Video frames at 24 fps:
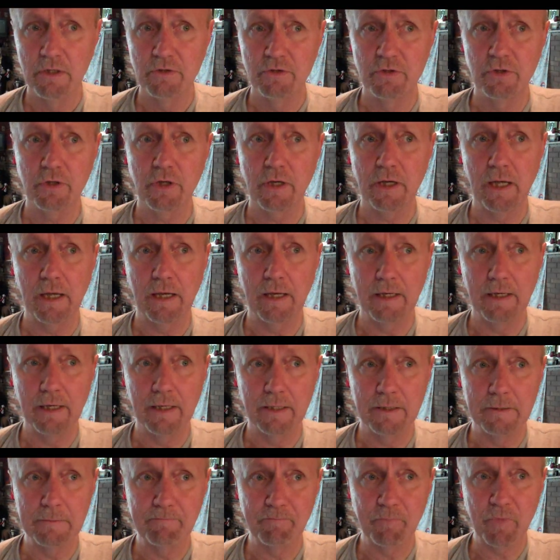took
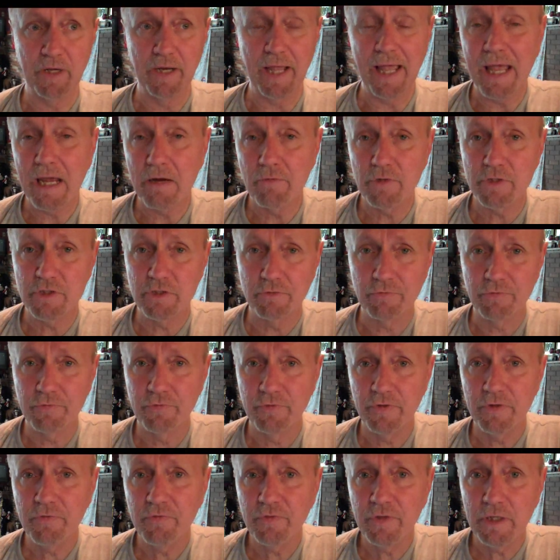an average of
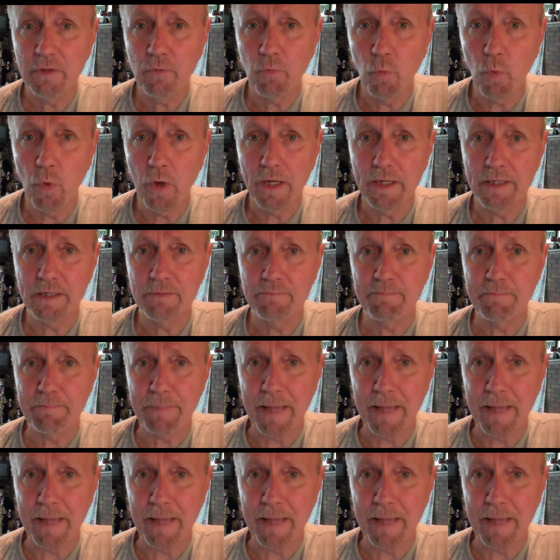51